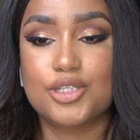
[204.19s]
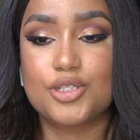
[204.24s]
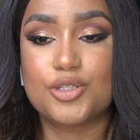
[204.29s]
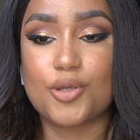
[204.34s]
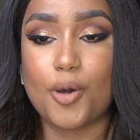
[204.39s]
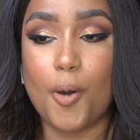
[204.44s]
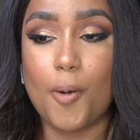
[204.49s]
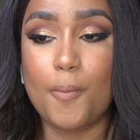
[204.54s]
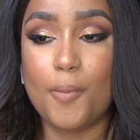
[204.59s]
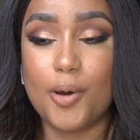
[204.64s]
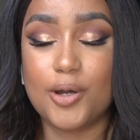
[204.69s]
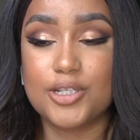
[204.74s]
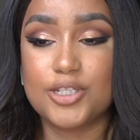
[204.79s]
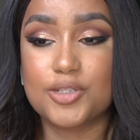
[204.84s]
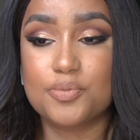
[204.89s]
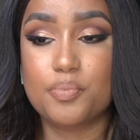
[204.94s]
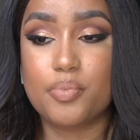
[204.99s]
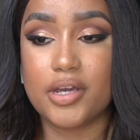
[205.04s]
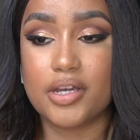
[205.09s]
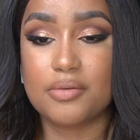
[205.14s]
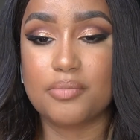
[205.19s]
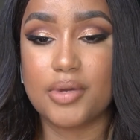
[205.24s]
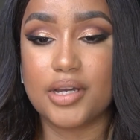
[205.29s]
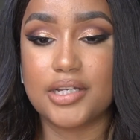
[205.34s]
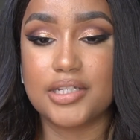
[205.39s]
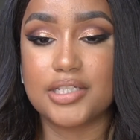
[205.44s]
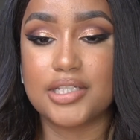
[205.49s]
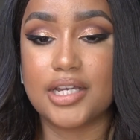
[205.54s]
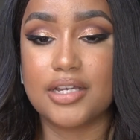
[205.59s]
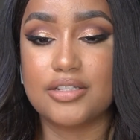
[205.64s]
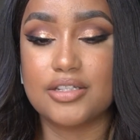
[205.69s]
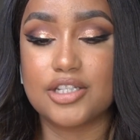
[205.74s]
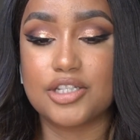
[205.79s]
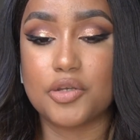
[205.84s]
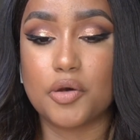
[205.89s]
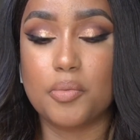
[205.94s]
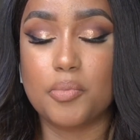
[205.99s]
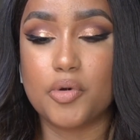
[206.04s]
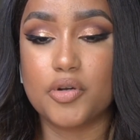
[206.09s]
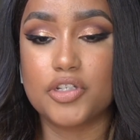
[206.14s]
so much pigment and
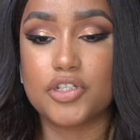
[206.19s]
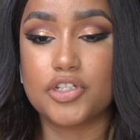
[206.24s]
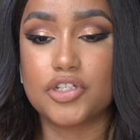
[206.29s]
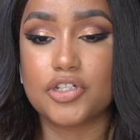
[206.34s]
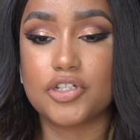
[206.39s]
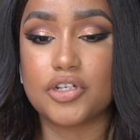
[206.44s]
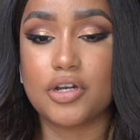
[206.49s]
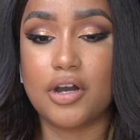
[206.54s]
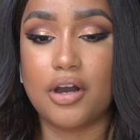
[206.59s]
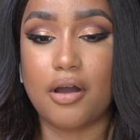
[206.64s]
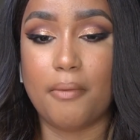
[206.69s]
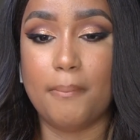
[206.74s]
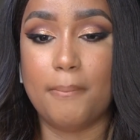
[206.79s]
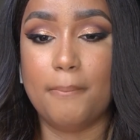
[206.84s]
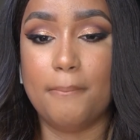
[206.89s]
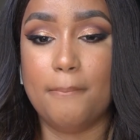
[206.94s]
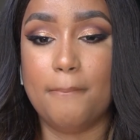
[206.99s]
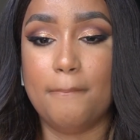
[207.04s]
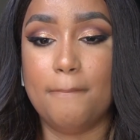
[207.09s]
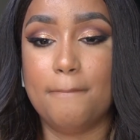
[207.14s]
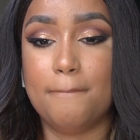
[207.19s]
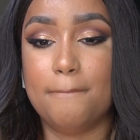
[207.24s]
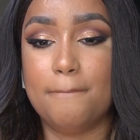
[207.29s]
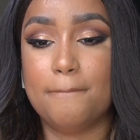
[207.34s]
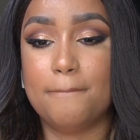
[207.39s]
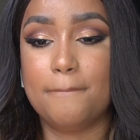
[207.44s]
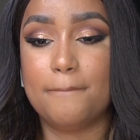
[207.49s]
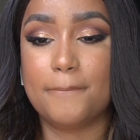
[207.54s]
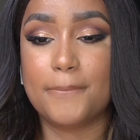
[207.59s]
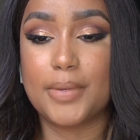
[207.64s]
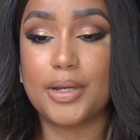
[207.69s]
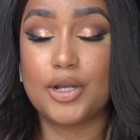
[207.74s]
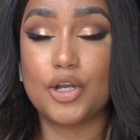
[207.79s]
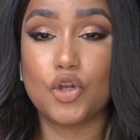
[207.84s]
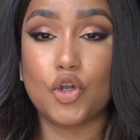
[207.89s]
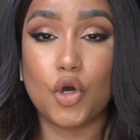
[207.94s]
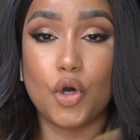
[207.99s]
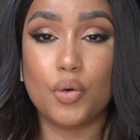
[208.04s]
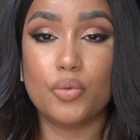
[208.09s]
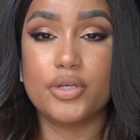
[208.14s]
so much
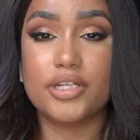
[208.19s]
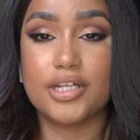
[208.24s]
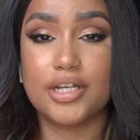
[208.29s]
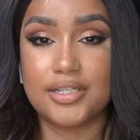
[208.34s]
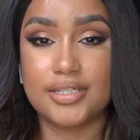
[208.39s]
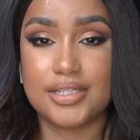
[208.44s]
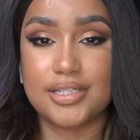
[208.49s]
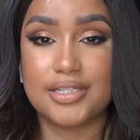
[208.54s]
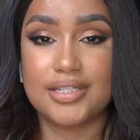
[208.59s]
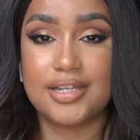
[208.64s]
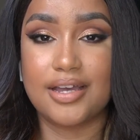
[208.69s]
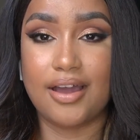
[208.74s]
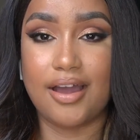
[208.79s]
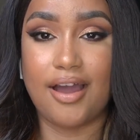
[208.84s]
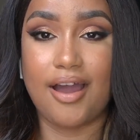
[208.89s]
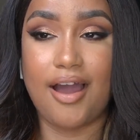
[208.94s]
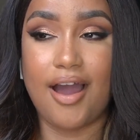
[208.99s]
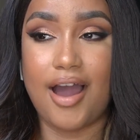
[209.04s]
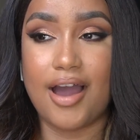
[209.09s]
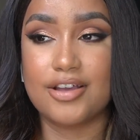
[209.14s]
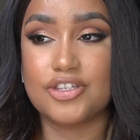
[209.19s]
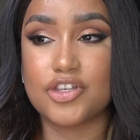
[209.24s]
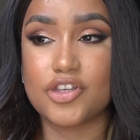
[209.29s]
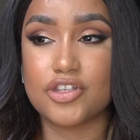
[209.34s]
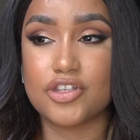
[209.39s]
glowiness that I